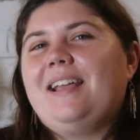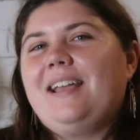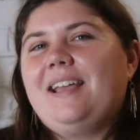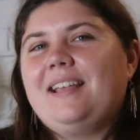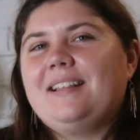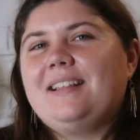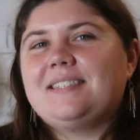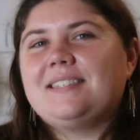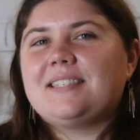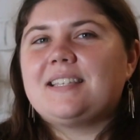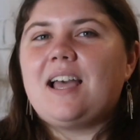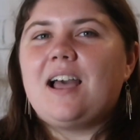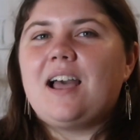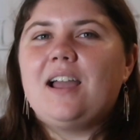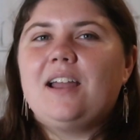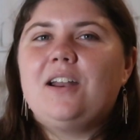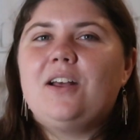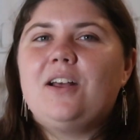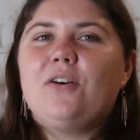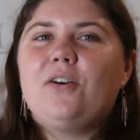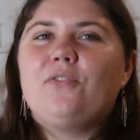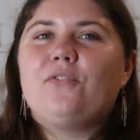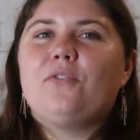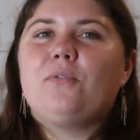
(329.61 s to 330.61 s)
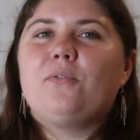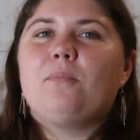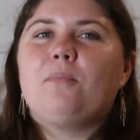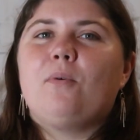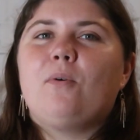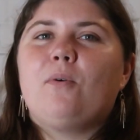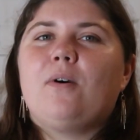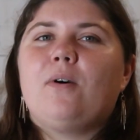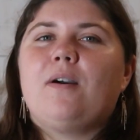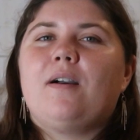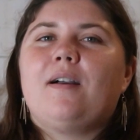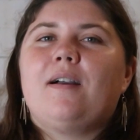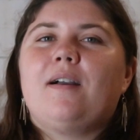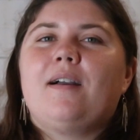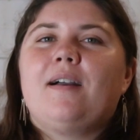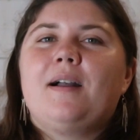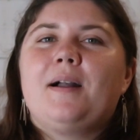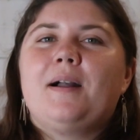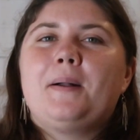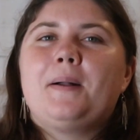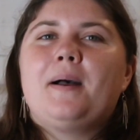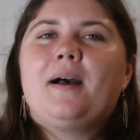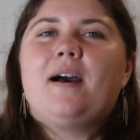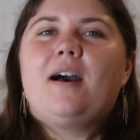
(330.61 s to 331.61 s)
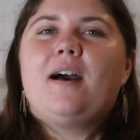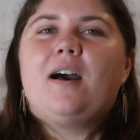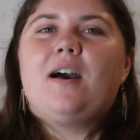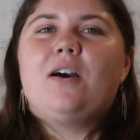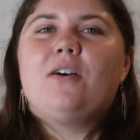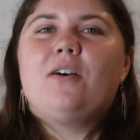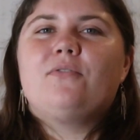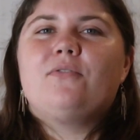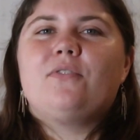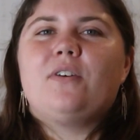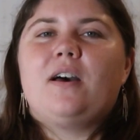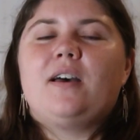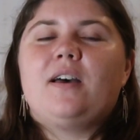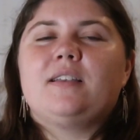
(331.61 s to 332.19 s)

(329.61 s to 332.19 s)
it's kind of more of